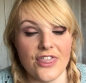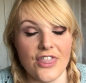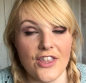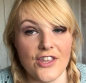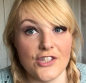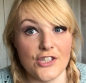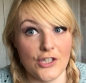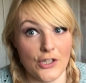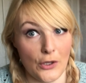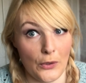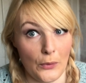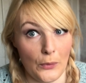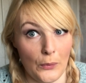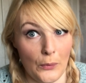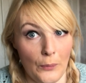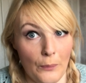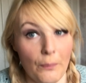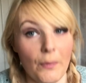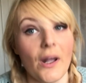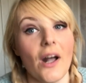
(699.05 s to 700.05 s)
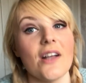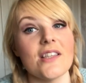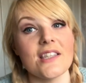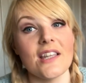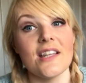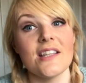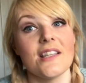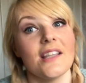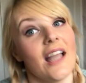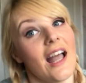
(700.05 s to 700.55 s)
So because
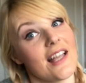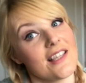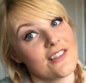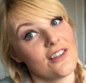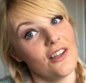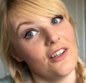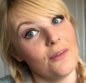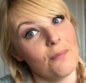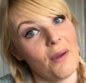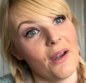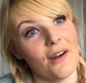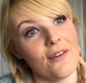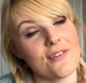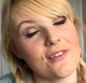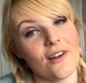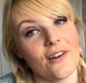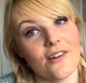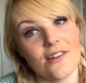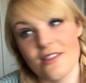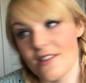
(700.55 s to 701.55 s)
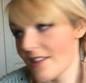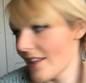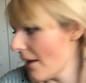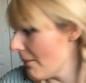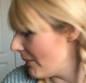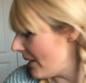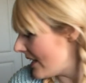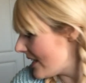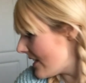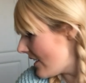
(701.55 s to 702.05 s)
I cast on a pair of socks, that
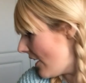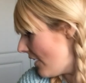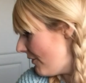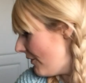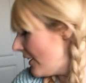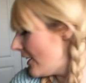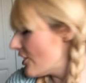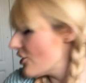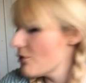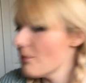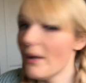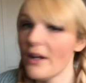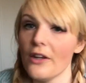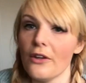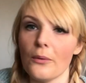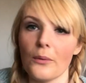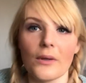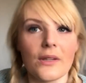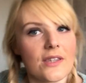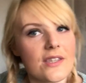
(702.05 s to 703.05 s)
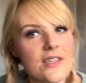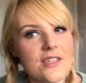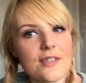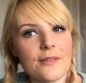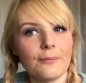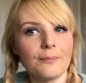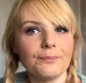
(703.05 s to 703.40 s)
means I finished my other ones.